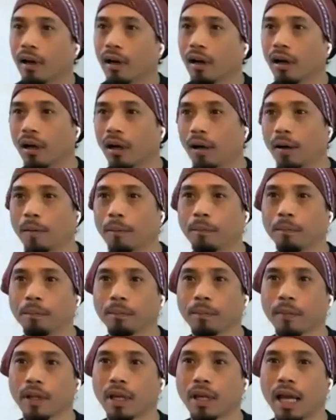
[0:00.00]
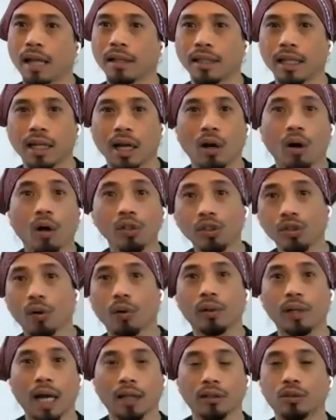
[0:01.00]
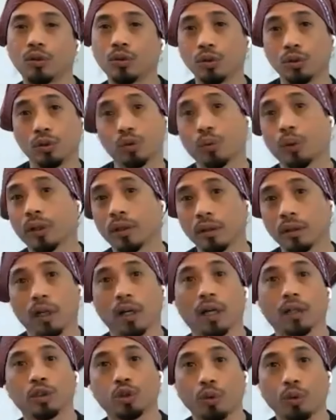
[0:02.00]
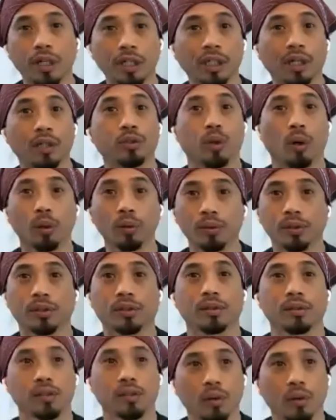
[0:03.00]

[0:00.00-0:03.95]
And then I also got doing training adults,